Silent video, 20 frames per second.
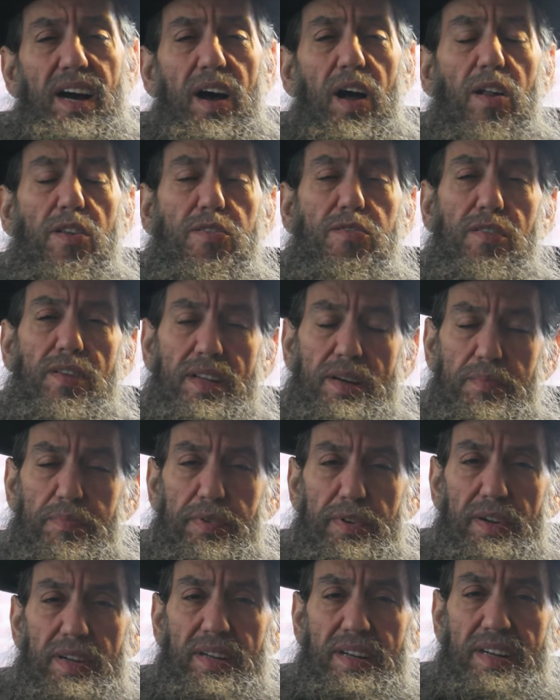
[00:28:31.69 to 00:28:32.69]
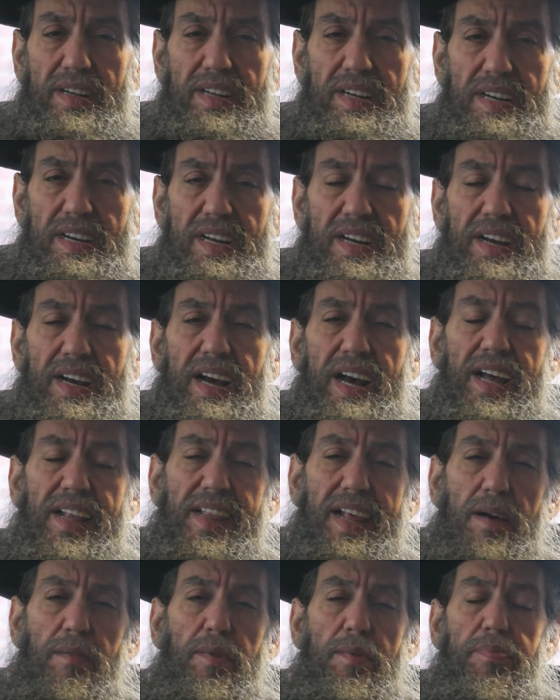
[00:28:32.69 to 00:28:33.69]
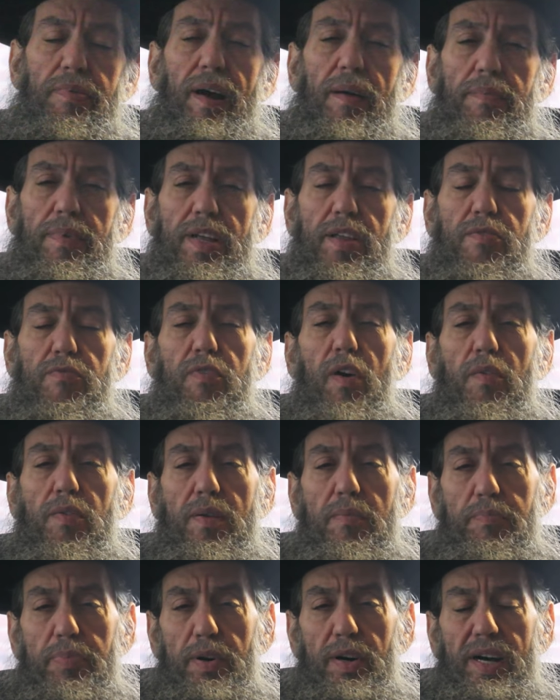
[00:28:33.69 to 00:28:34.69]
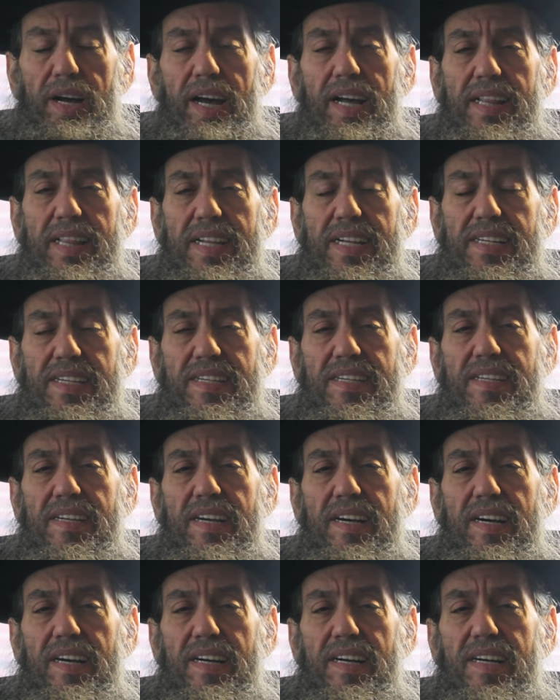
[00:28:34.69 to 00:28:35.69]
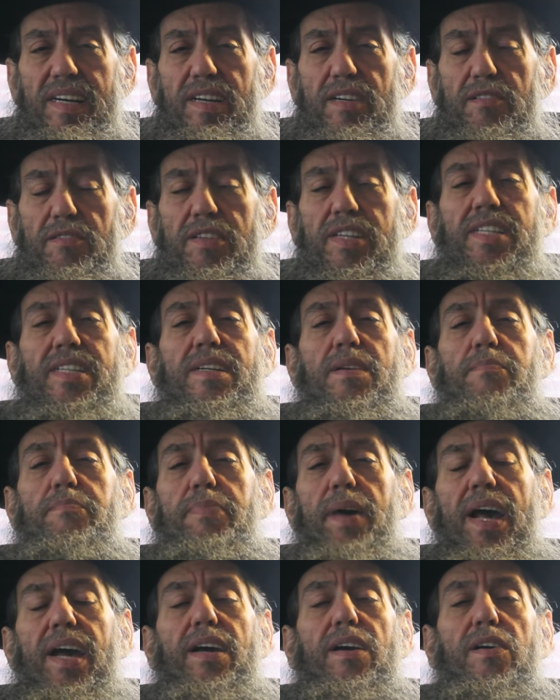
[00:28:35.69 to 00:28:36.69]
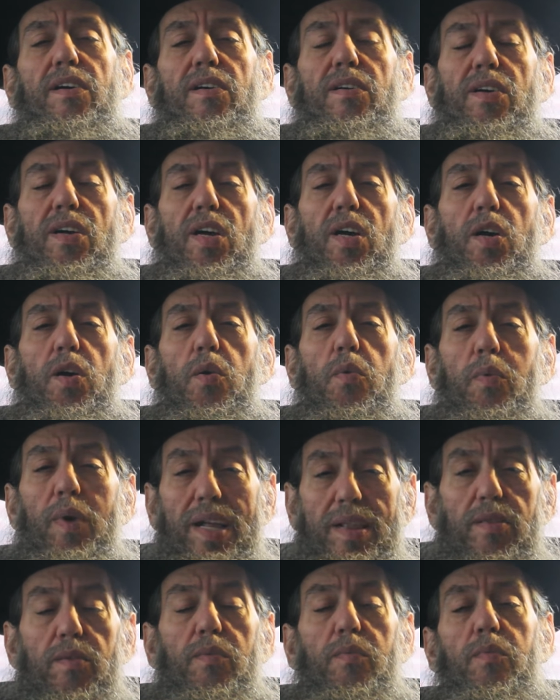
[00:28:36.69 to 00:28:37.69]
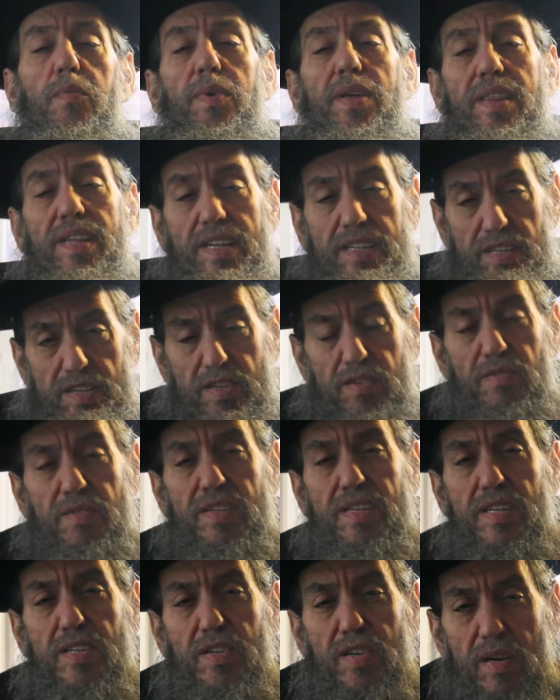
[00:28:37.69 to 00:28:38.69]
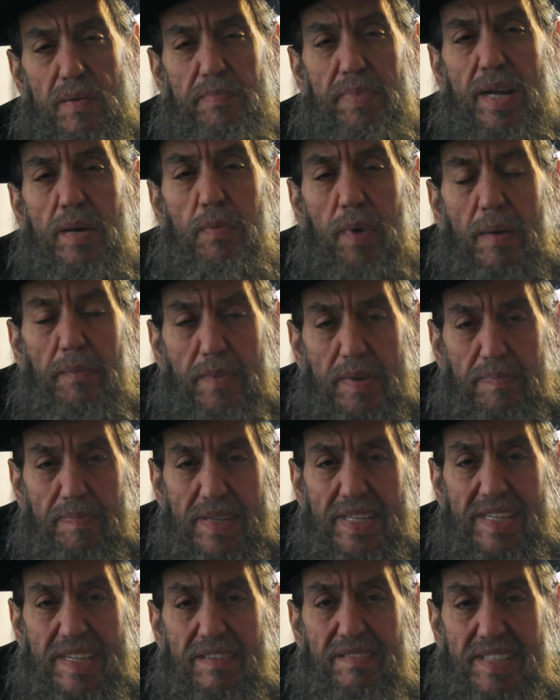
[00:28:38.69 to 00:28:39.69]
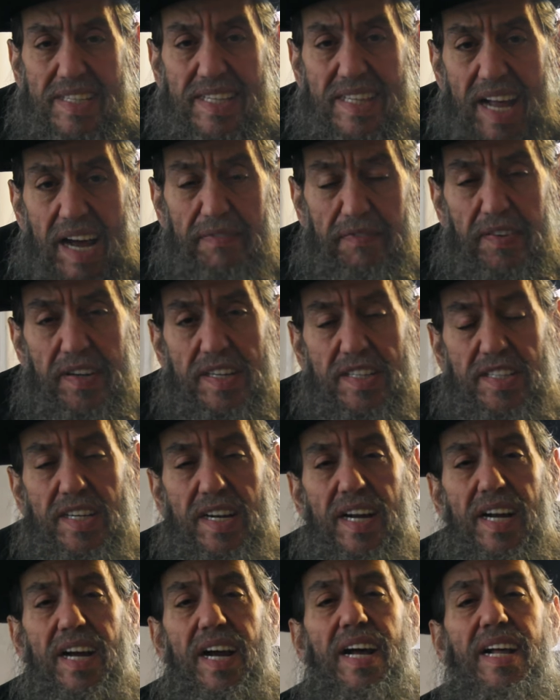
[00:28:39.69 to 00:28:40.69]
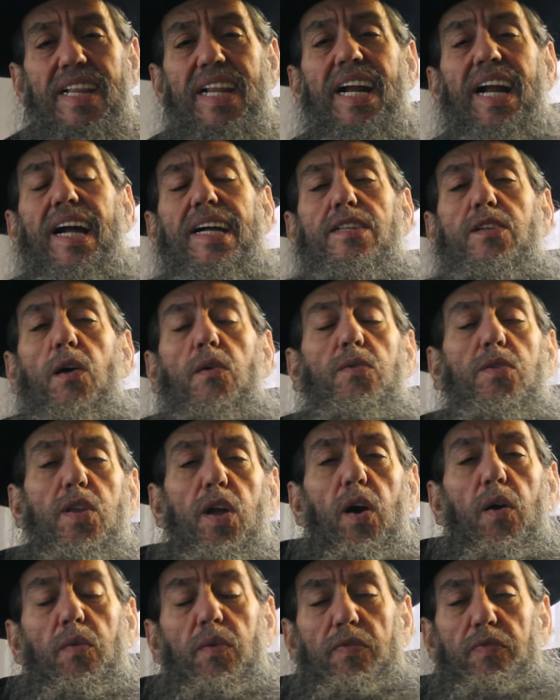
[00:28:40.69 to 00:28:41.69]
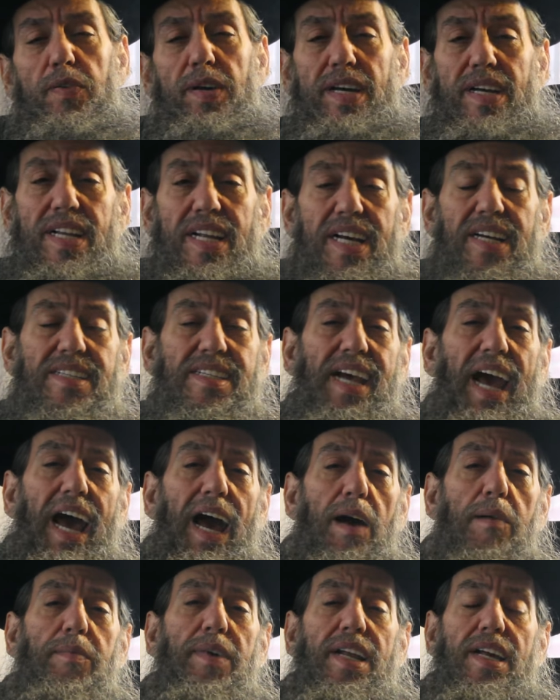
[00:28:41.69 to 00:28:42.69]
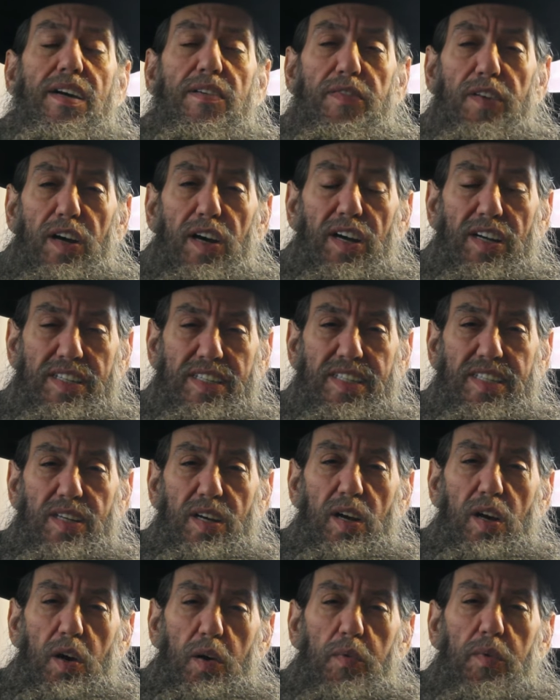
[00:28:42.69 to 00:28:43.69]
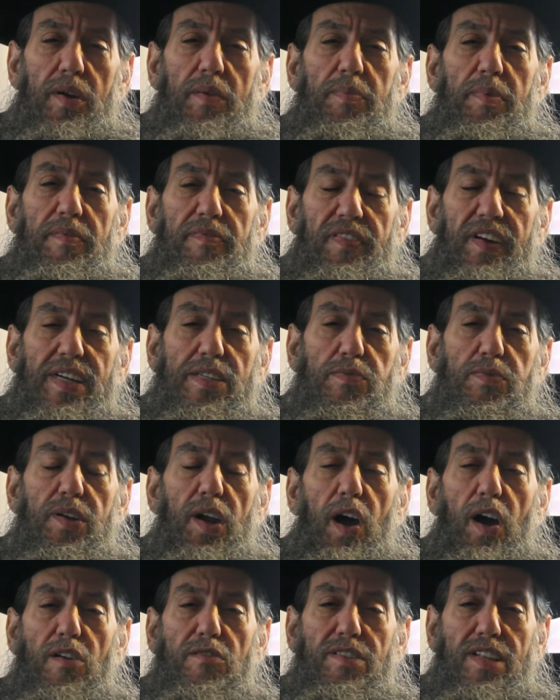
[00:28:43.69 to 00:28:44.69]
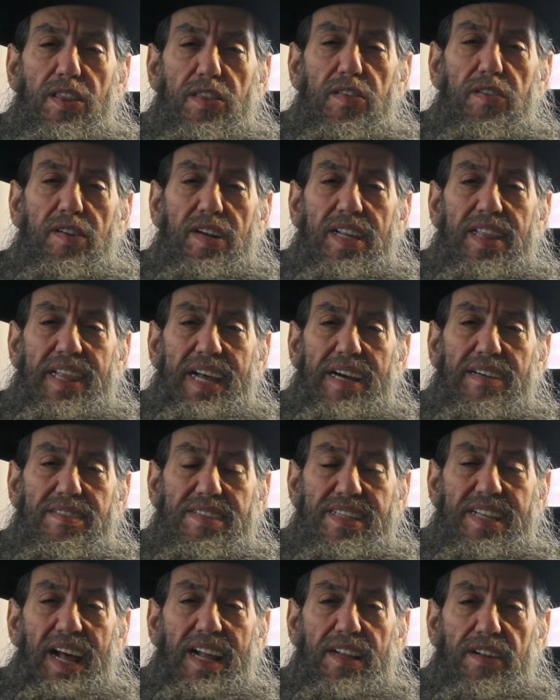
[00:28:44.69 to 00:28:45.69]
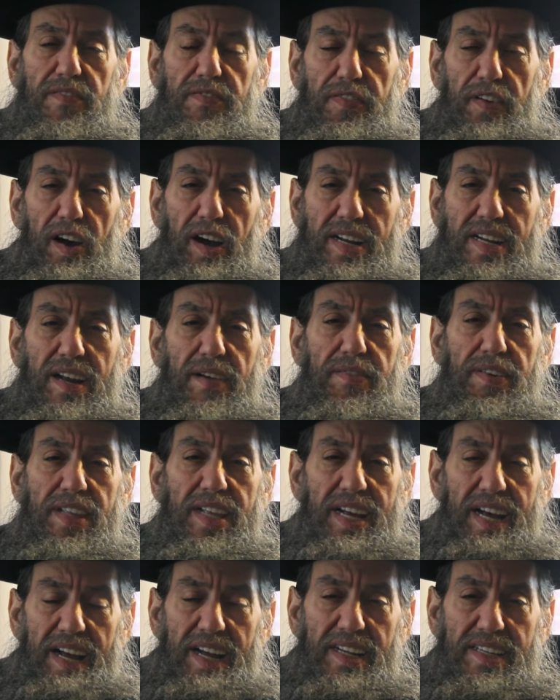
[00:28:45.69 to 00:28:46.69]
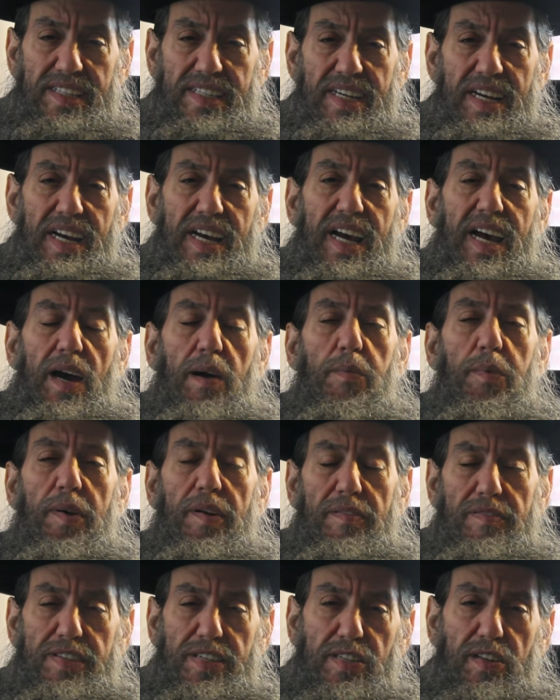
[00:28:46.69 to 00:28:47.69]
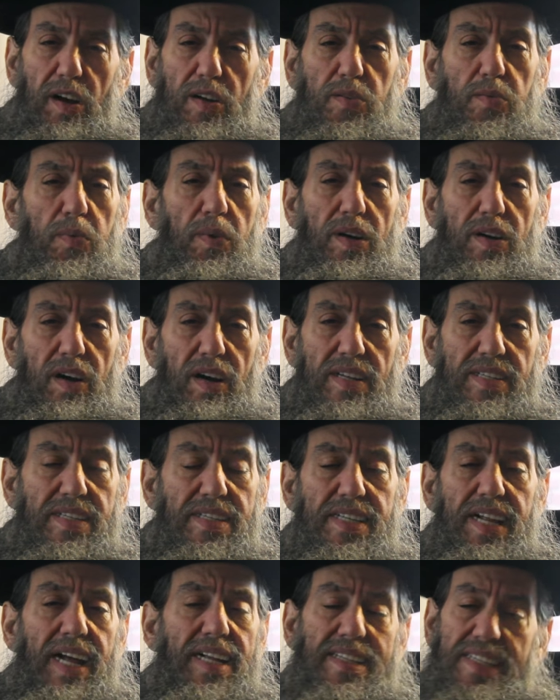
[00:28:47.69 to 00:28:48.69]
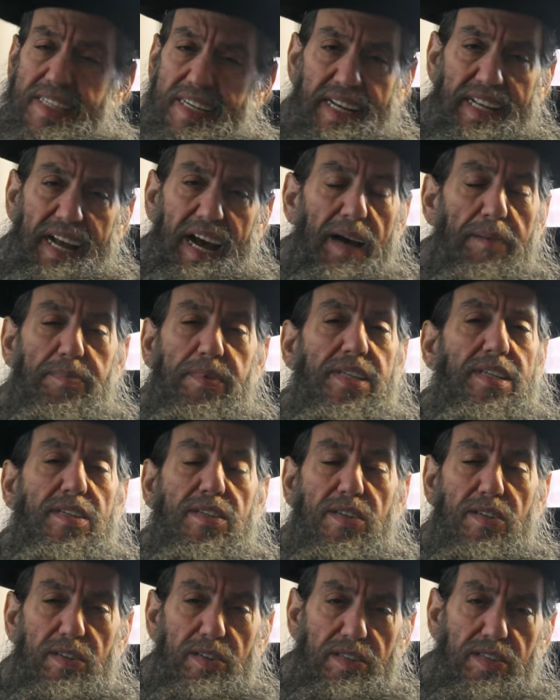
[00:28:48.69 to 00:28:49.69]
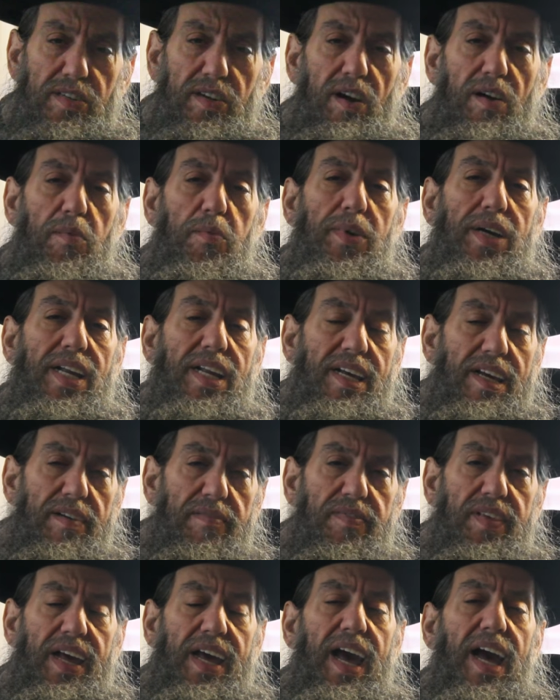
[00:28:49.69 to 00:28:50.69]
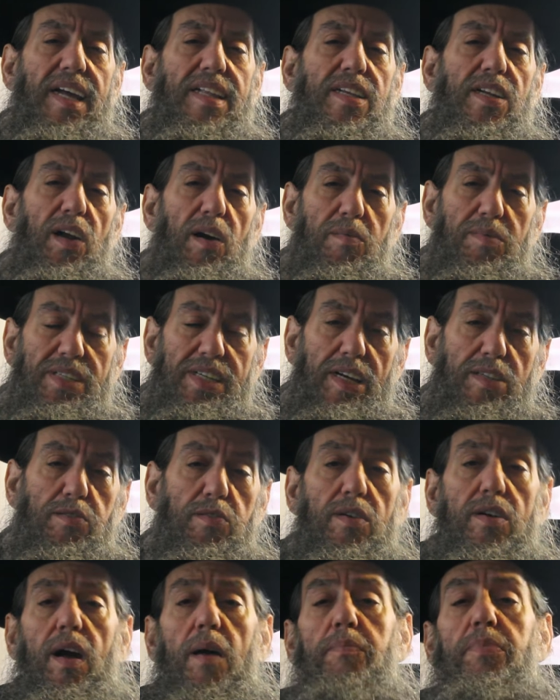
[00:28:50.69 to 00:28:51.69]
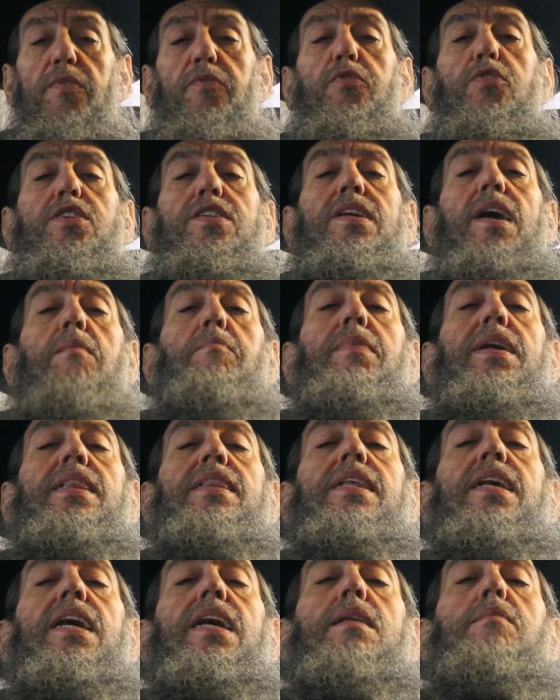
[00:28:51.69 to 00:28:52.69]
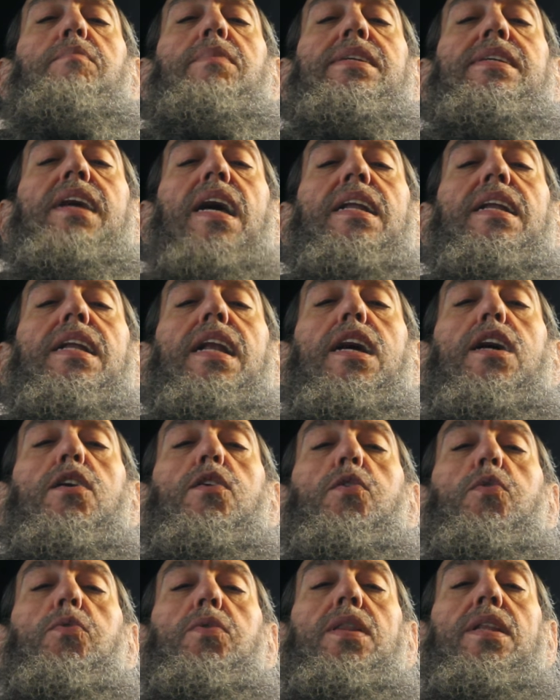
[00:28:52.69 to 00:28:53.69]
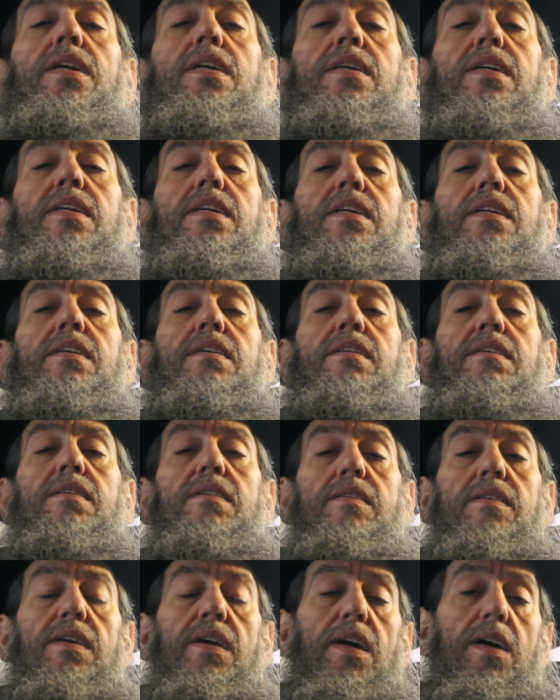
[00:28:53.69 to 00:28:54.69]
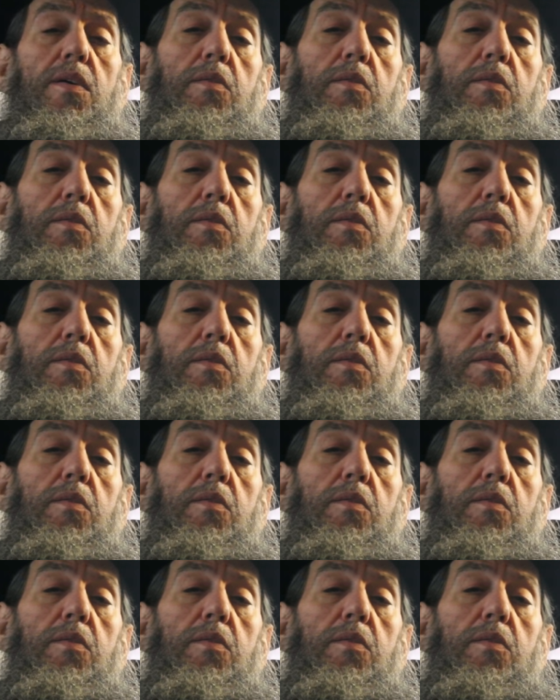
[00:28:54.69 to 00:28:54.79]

ultra-liberal, and they will probably throw the book at this Christian baker who went with, excuse the term, but he went with Mesiris Nefesh, that I don't know if we can ask how many of us would have been faced with a $130,000 fine and everything else, and we'd have stuck to our guns and not said, Chaptus to good job, we're going to give the cake to the homosexual couple. Vuskem mitim zenningulis.